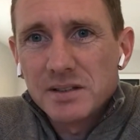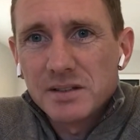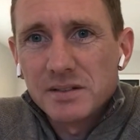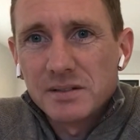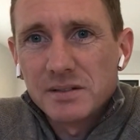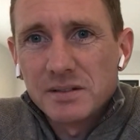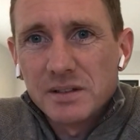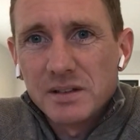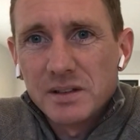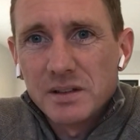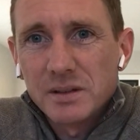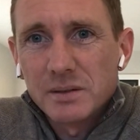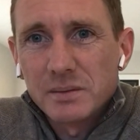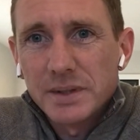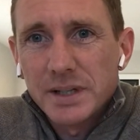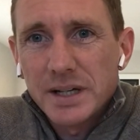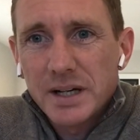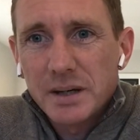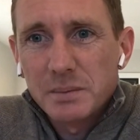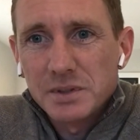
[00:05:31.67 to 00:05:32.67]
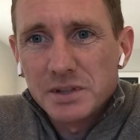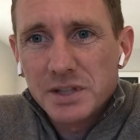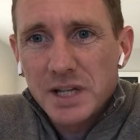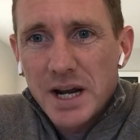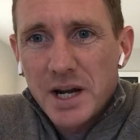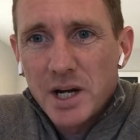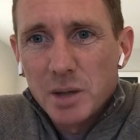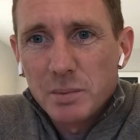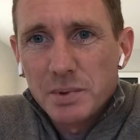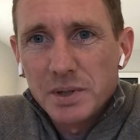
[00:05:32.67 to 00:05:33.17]
And, you know, when I was
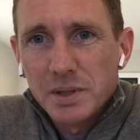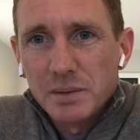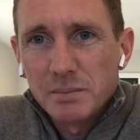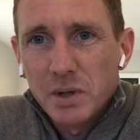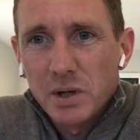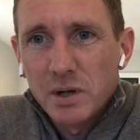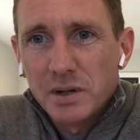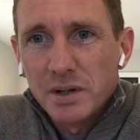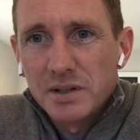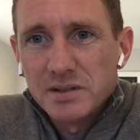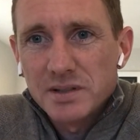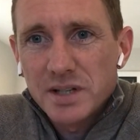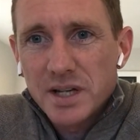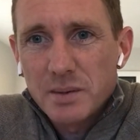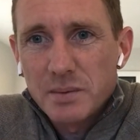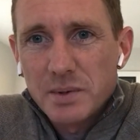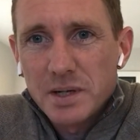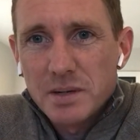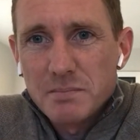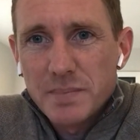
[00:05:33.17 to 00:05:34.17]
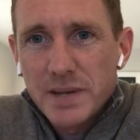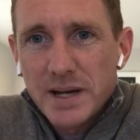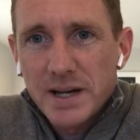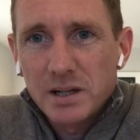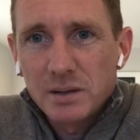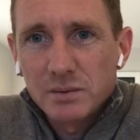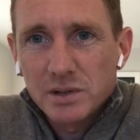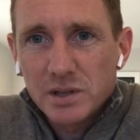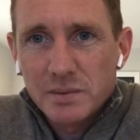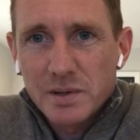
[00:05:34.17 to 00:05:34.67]
getting up in the mornings, they were in bed,
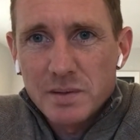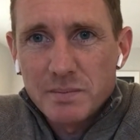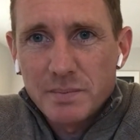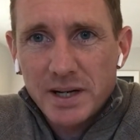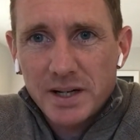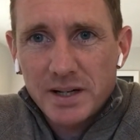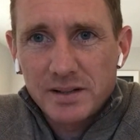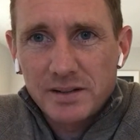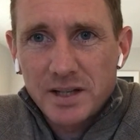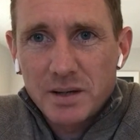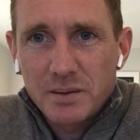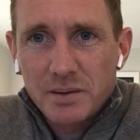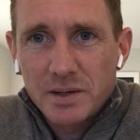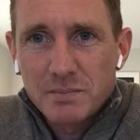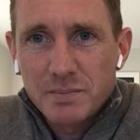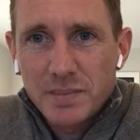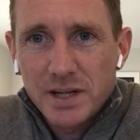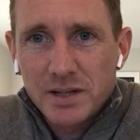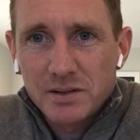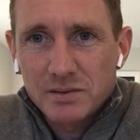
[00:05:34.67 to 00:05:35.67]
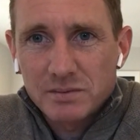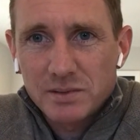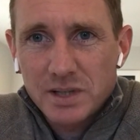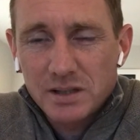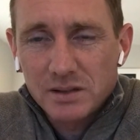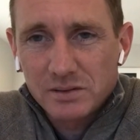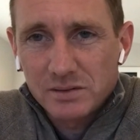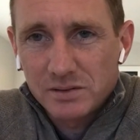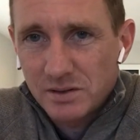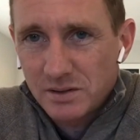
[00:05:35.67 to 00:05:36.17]
and I was coming back and they were in bed as
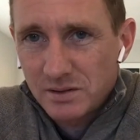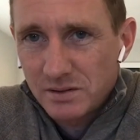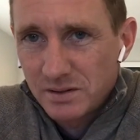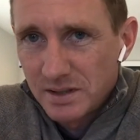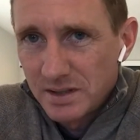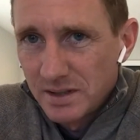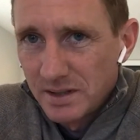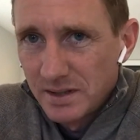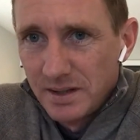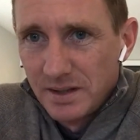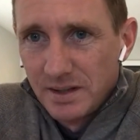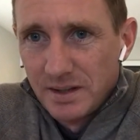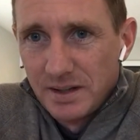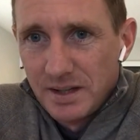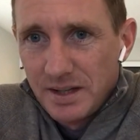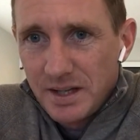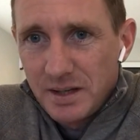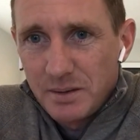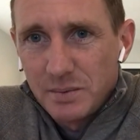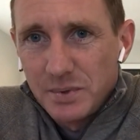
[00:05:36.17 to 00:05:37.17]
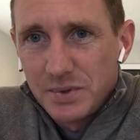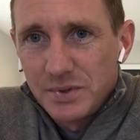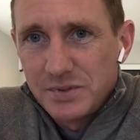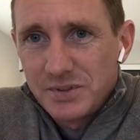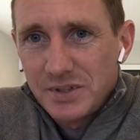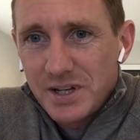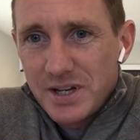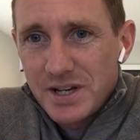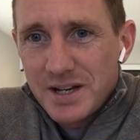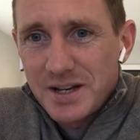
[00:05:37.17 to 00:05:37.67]
well. So it
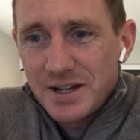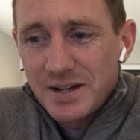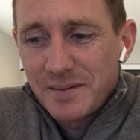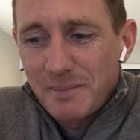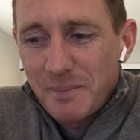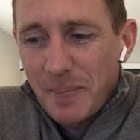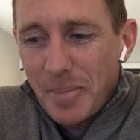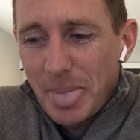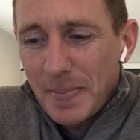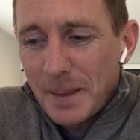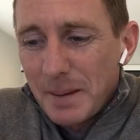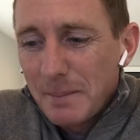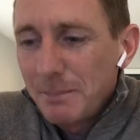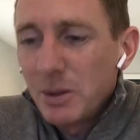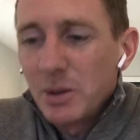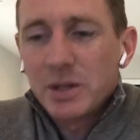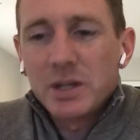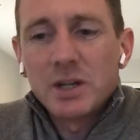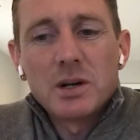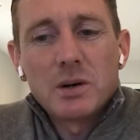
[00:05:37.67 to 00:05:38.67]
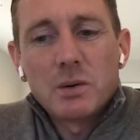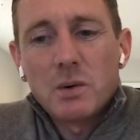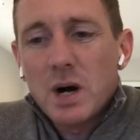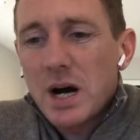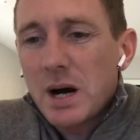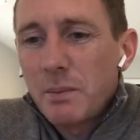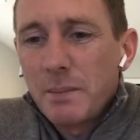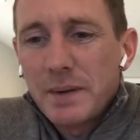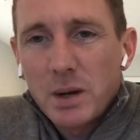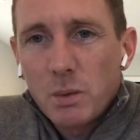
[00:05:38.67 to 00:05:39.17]
was, but you know
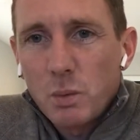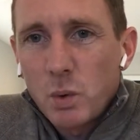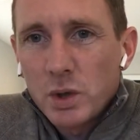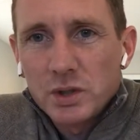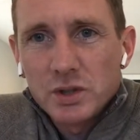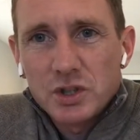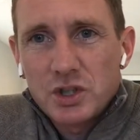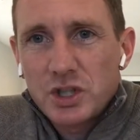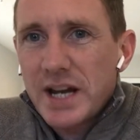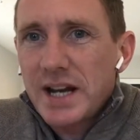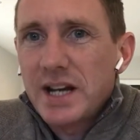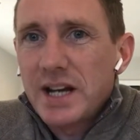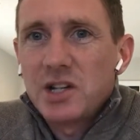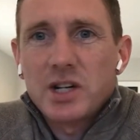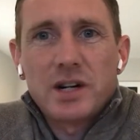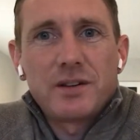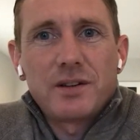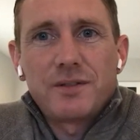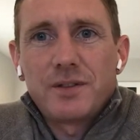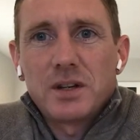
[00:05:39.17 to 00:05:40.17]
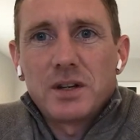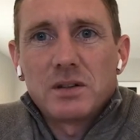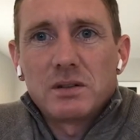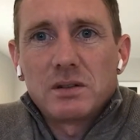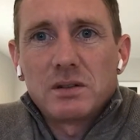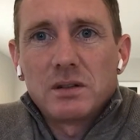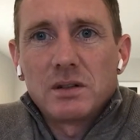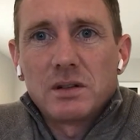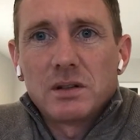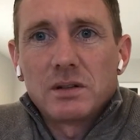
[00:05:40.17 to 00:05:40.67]
what? I mean, I wouldn't change anything.
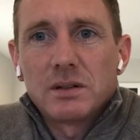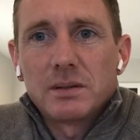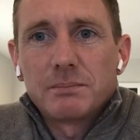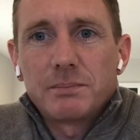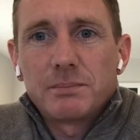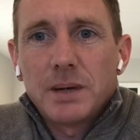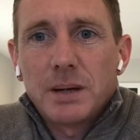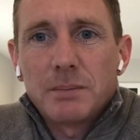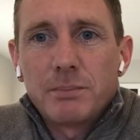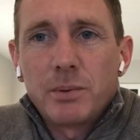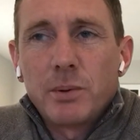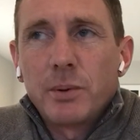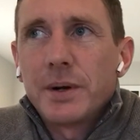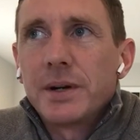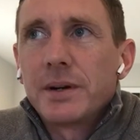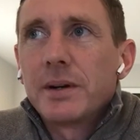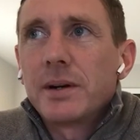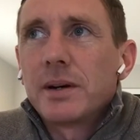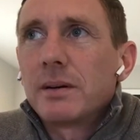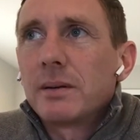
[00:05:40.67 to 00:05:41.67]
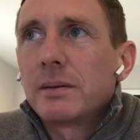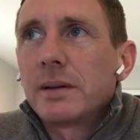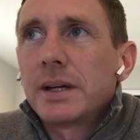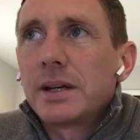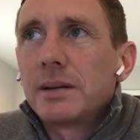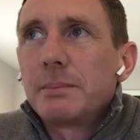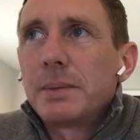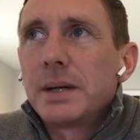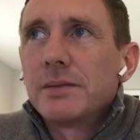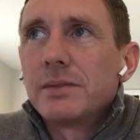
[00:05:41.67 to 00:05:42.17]
You know, I'm putting it
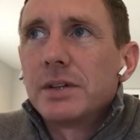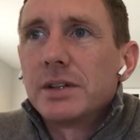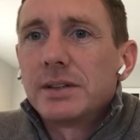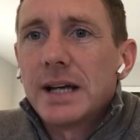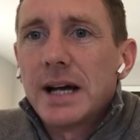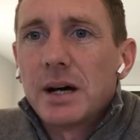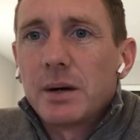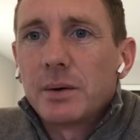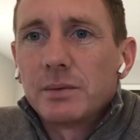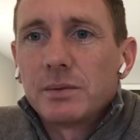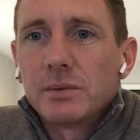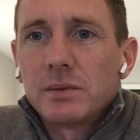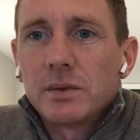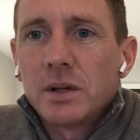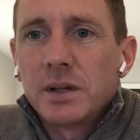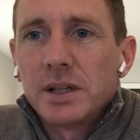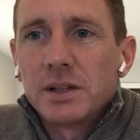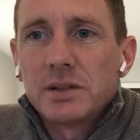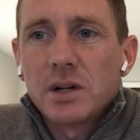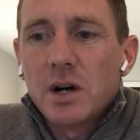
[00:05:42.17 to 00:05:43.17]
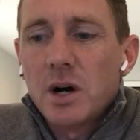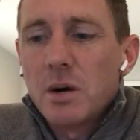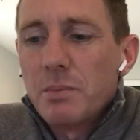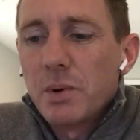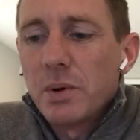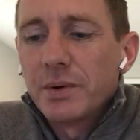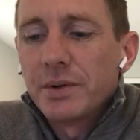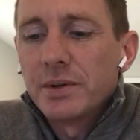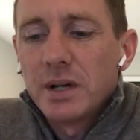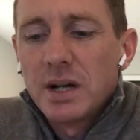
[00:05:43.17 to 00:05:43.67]
like a bit of a down on it all,
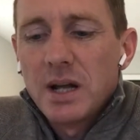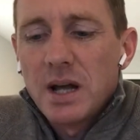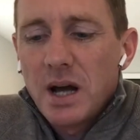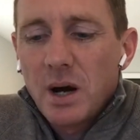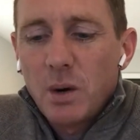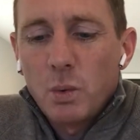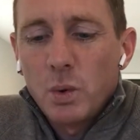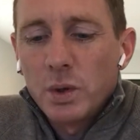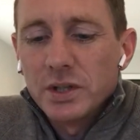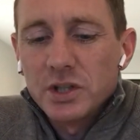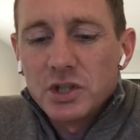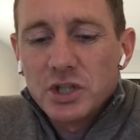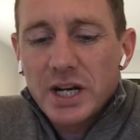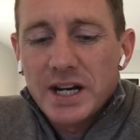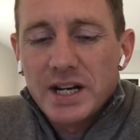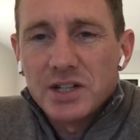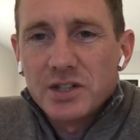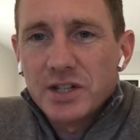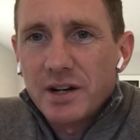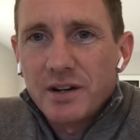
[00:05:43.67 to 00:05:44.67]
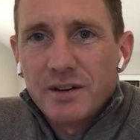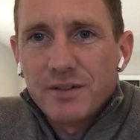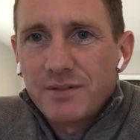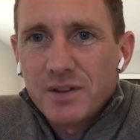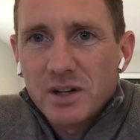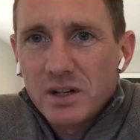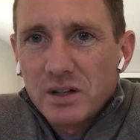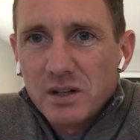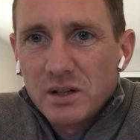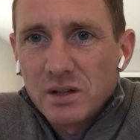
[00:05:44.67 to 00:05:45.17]
but I wouldn't change
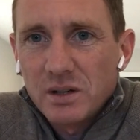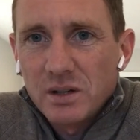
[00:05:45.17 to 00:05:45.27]
anything.